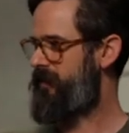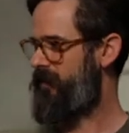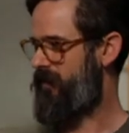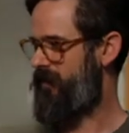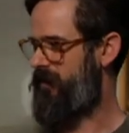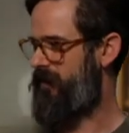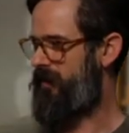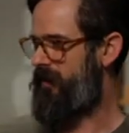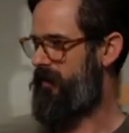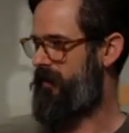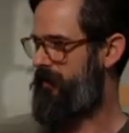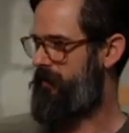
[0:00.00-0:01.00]

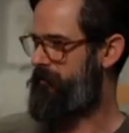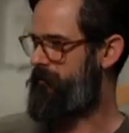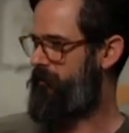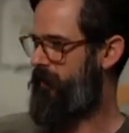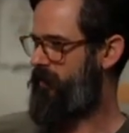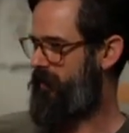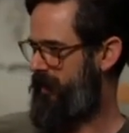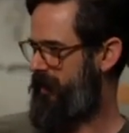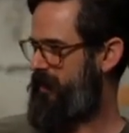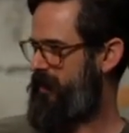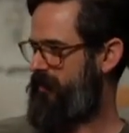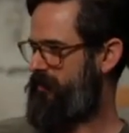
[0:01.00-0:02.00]

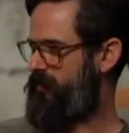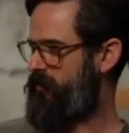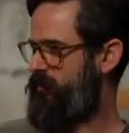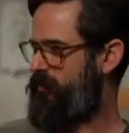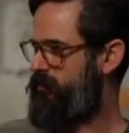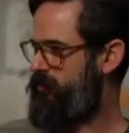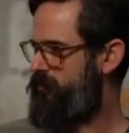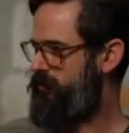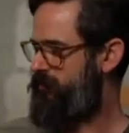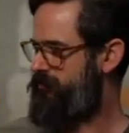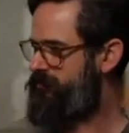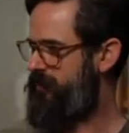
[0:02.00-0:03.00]
Okay, I'm
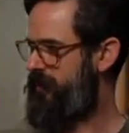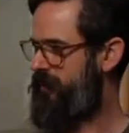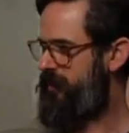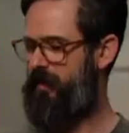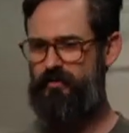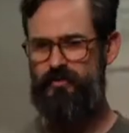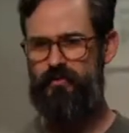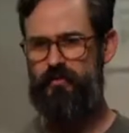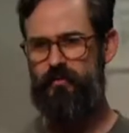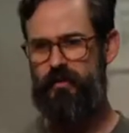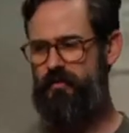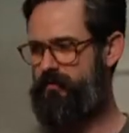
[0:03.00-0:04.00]
not
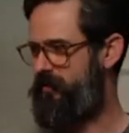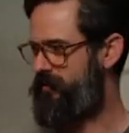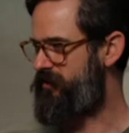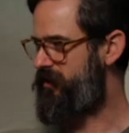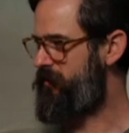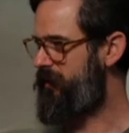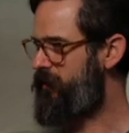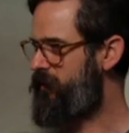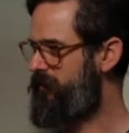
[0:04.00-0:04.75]
sure what they're talking about.